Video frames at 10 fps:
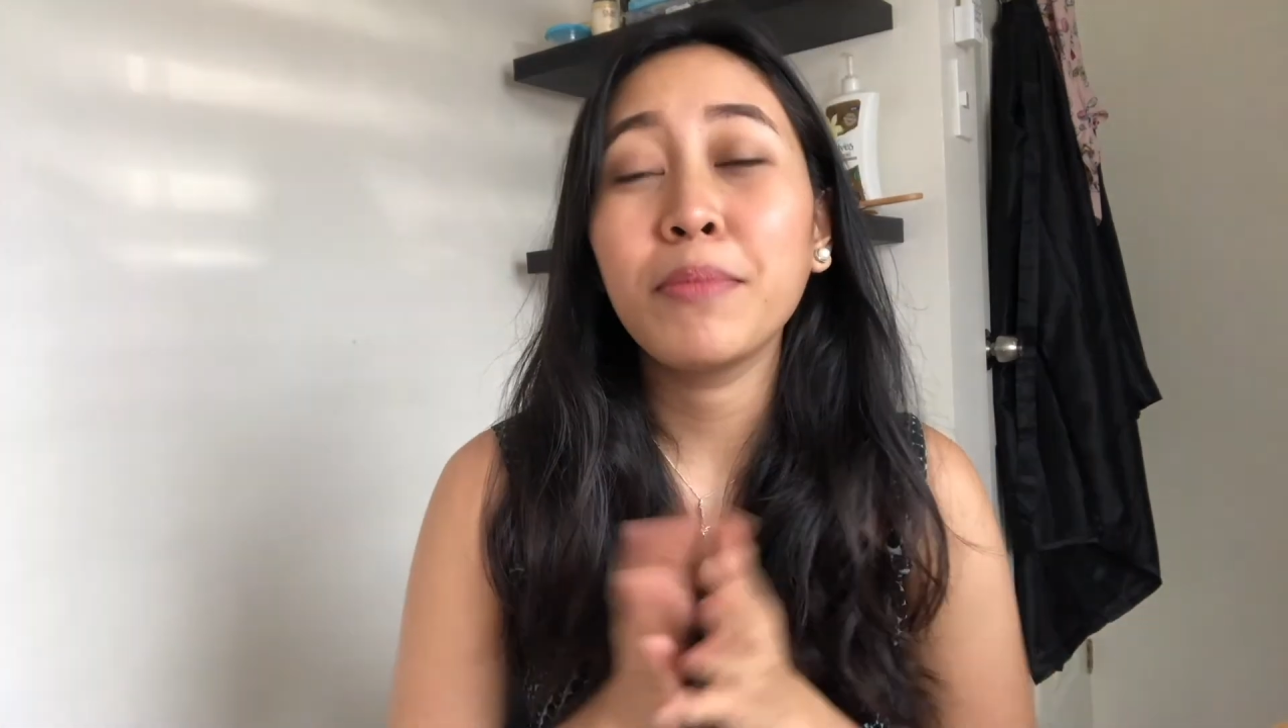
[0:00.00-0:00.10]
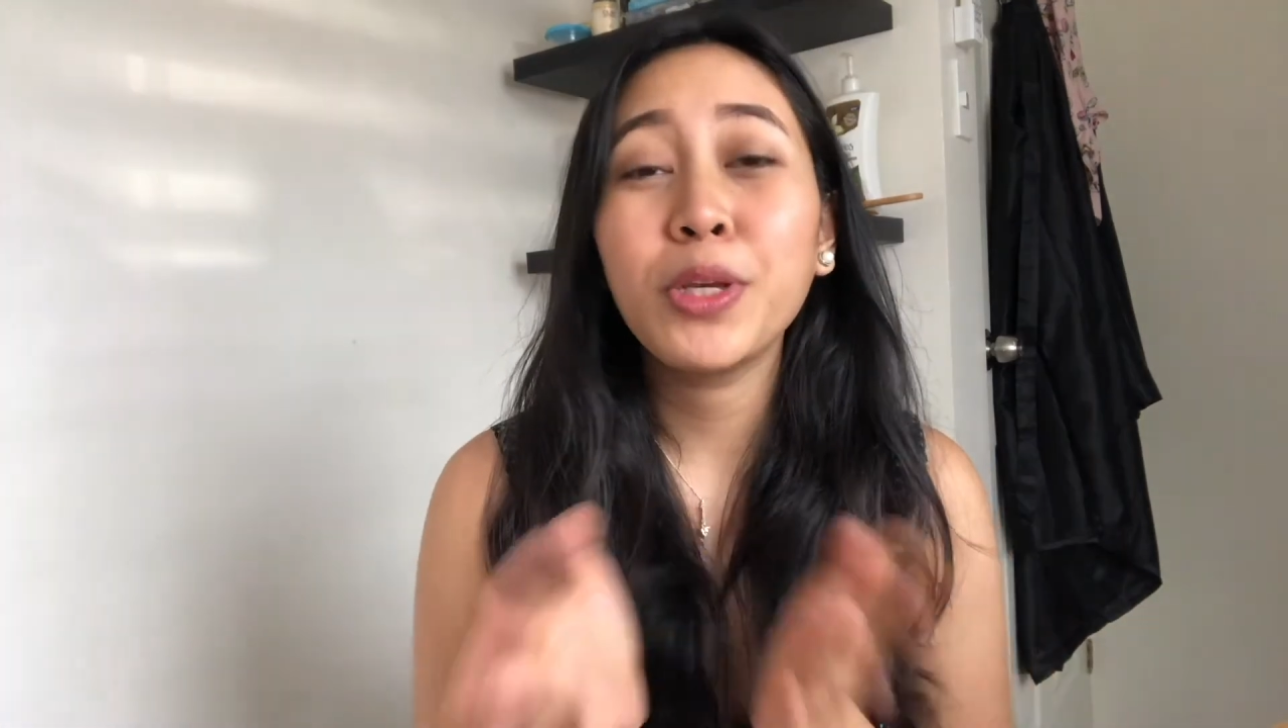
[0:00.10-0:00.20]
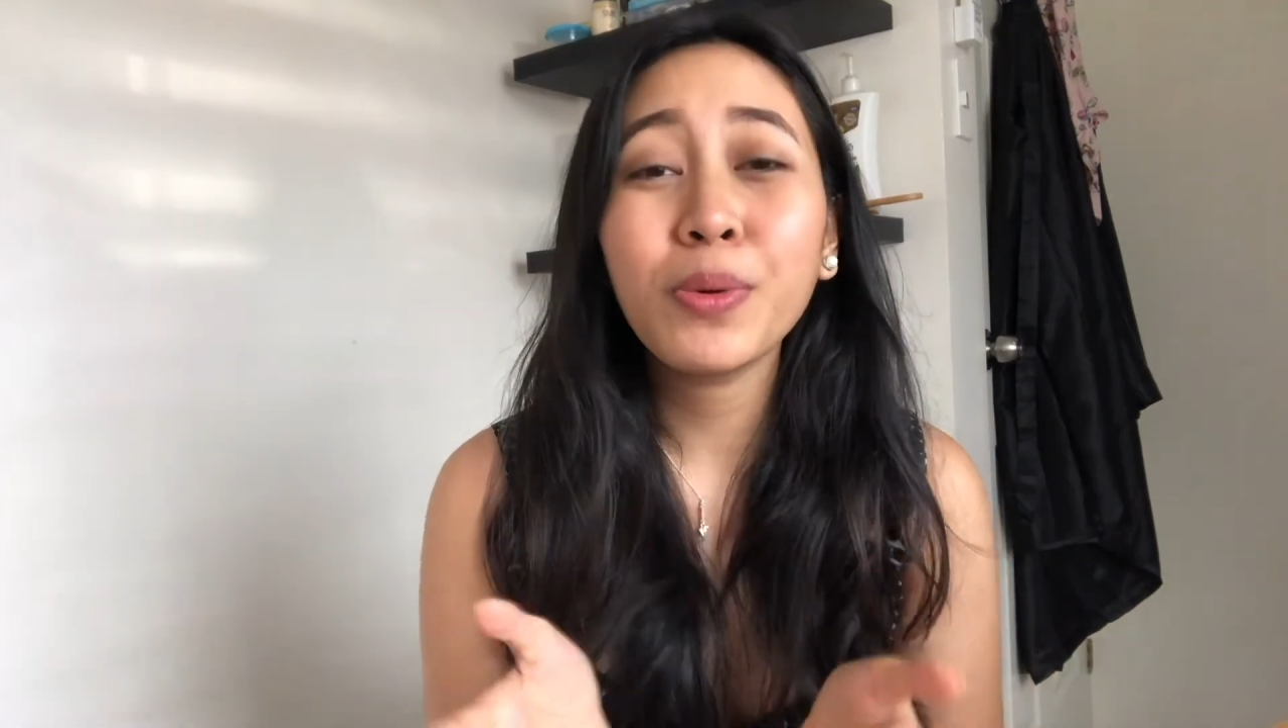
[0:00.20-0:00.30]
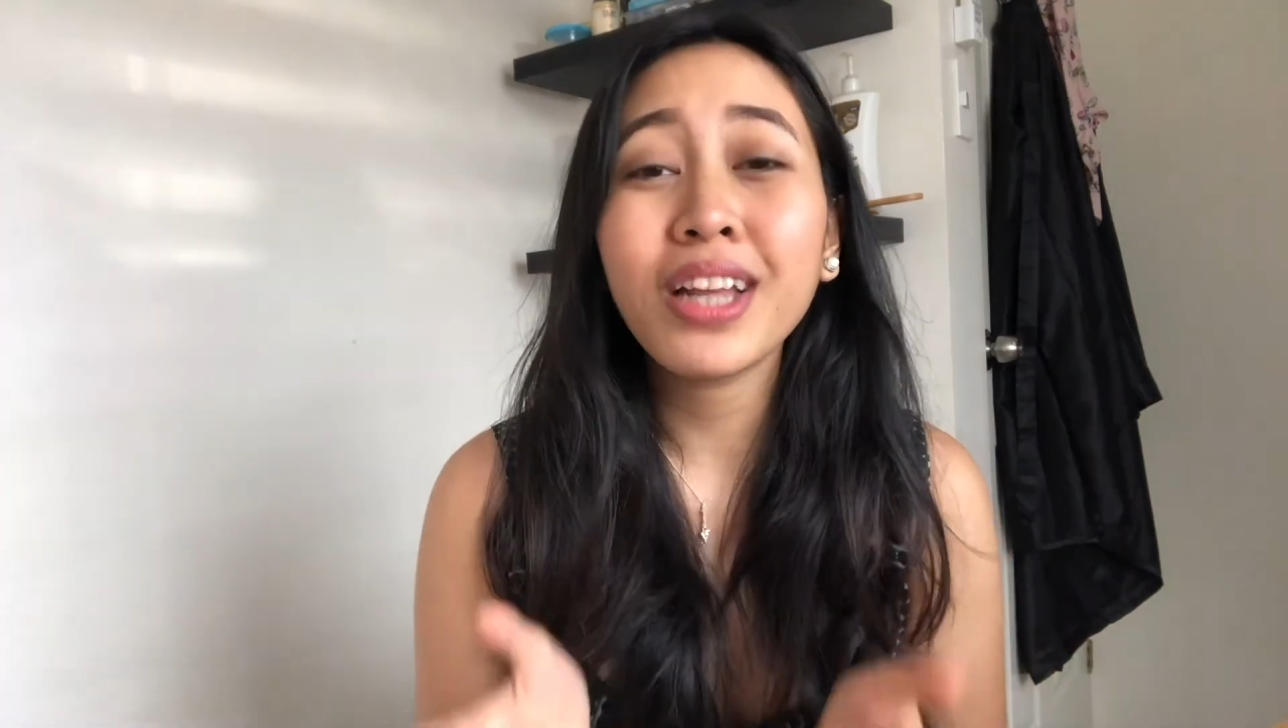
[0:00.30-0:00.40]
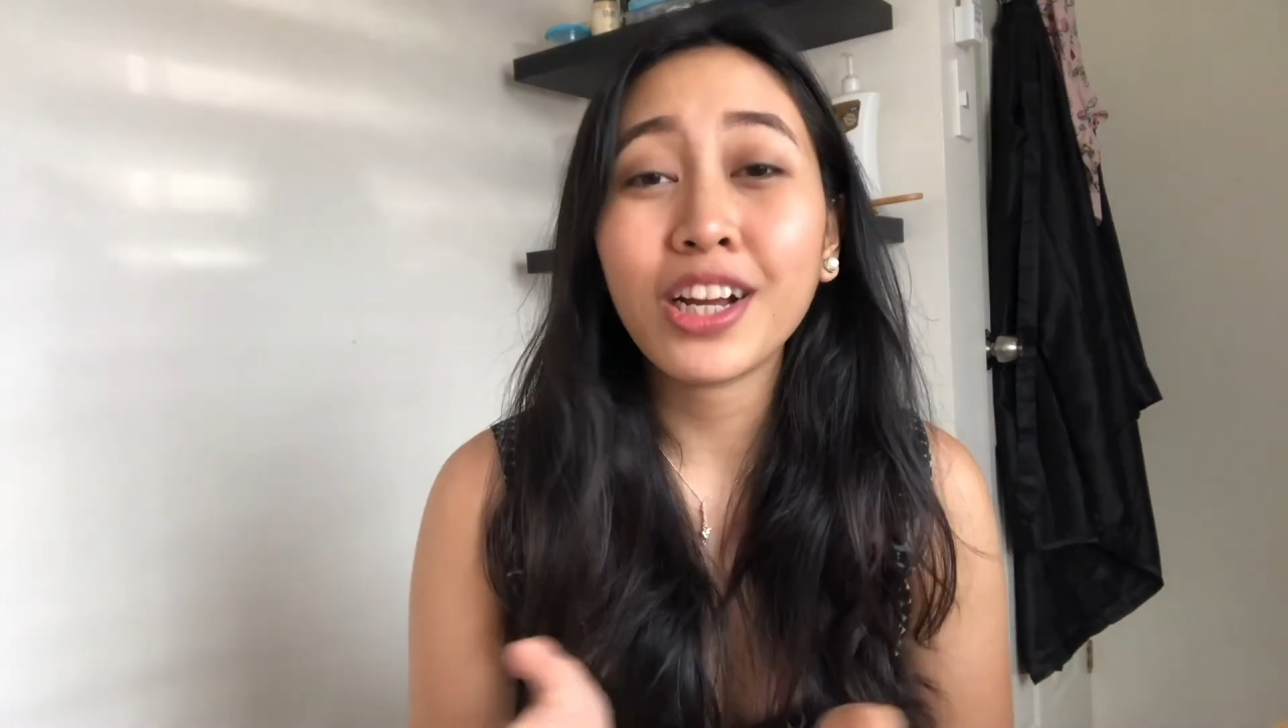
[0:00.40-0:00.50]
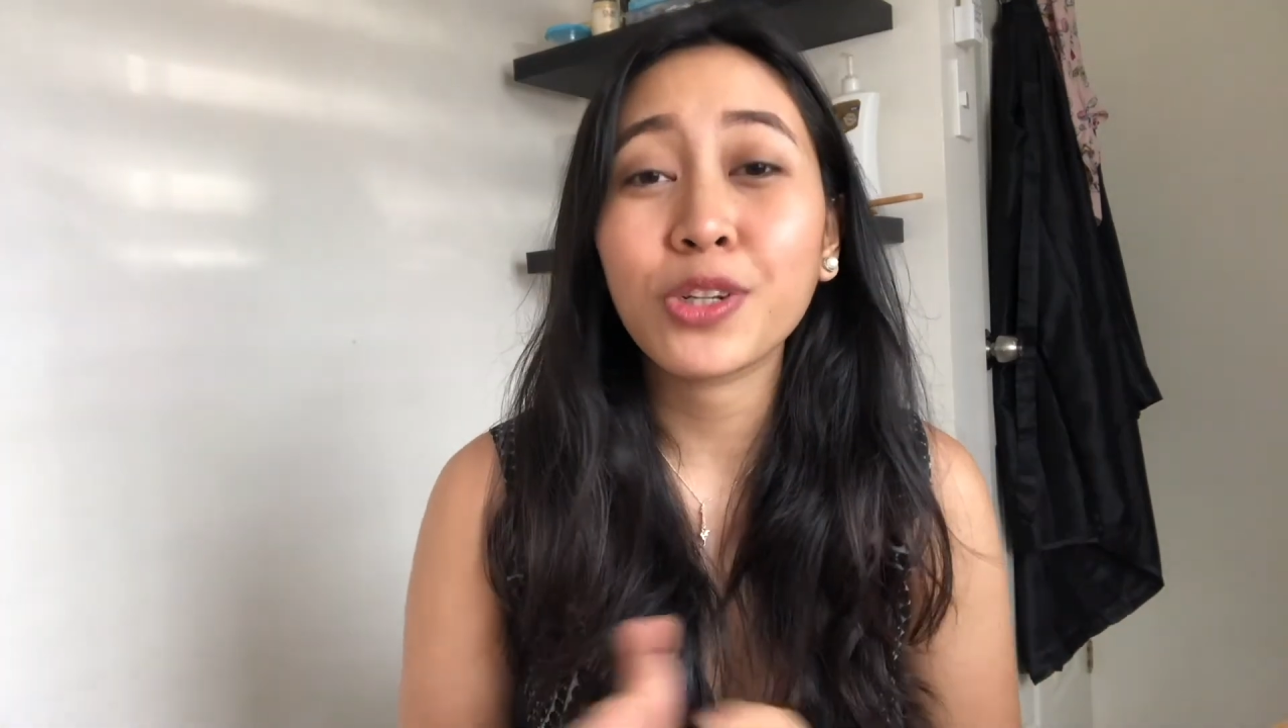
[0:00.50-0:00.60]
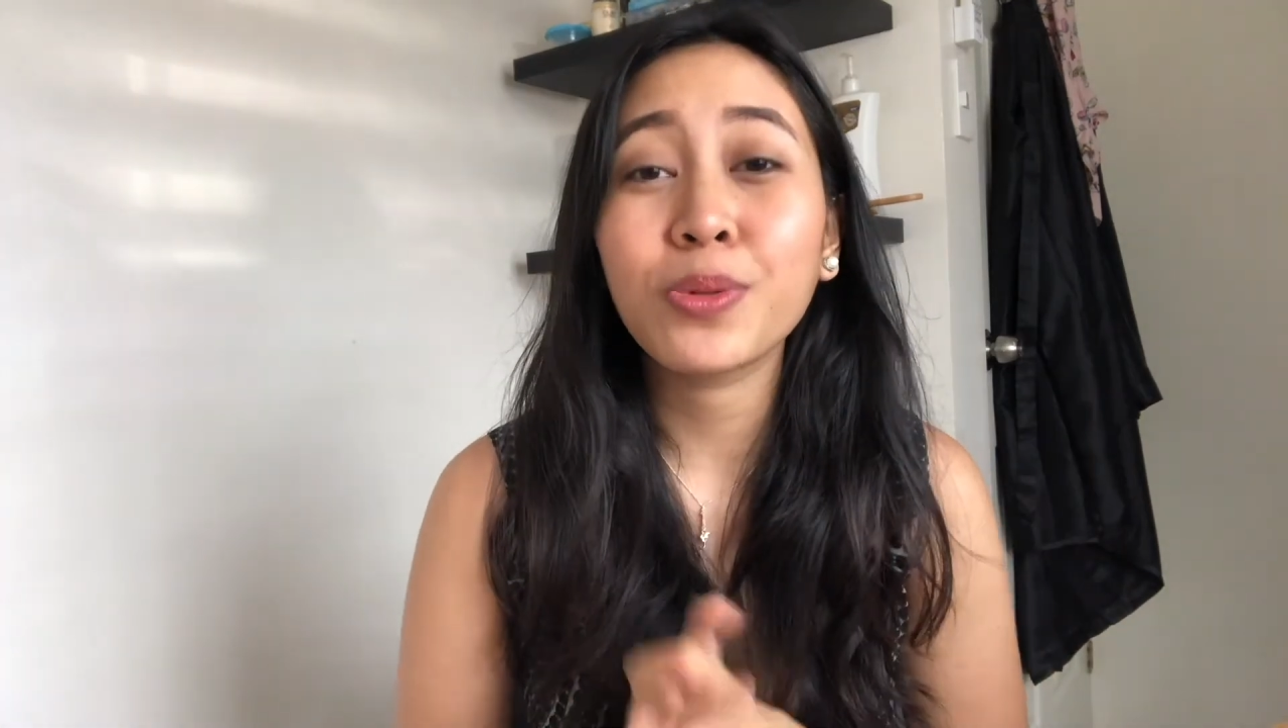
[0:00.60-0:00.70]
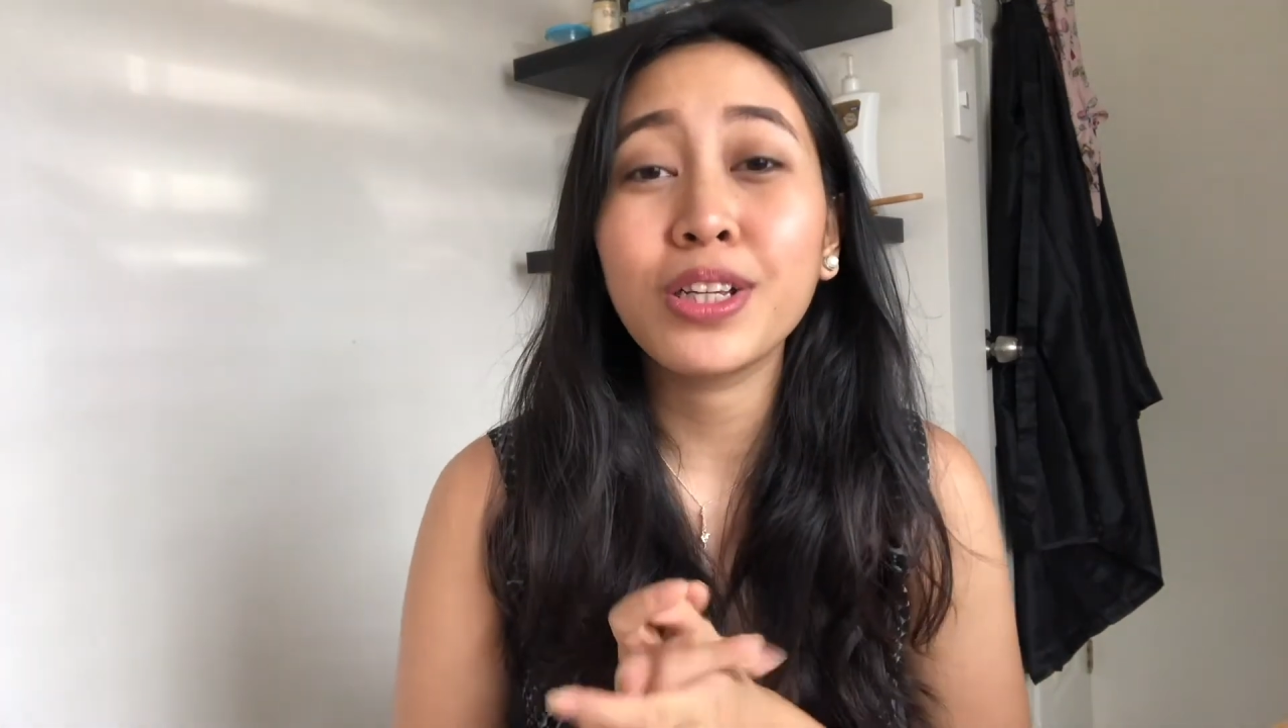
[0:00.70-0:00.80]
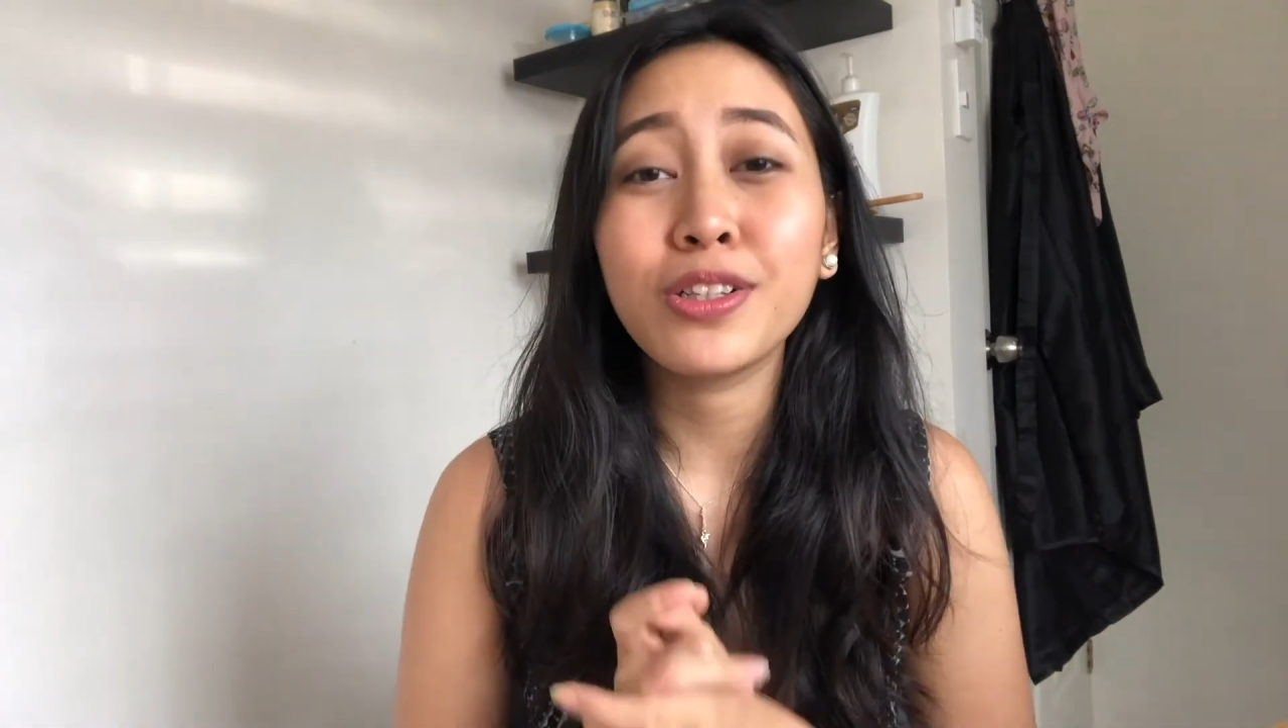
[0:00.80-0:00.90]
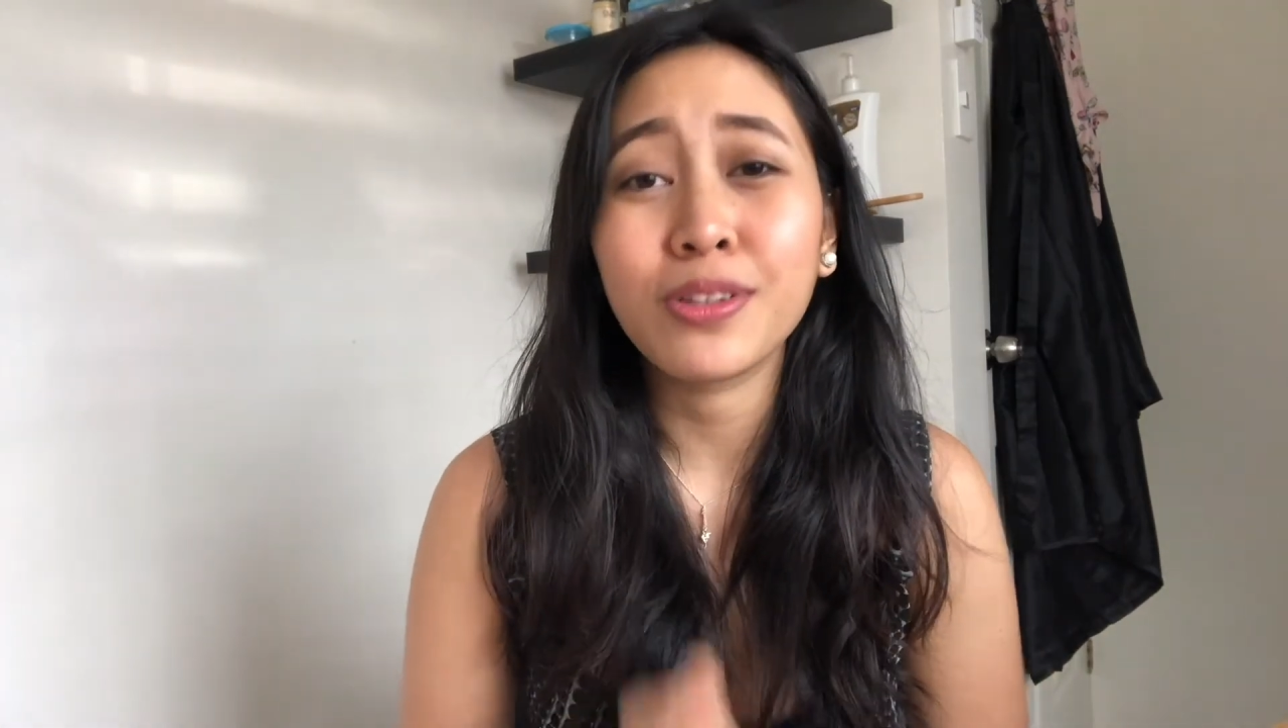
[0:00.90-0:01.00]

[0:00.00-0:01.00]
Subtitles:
you will actually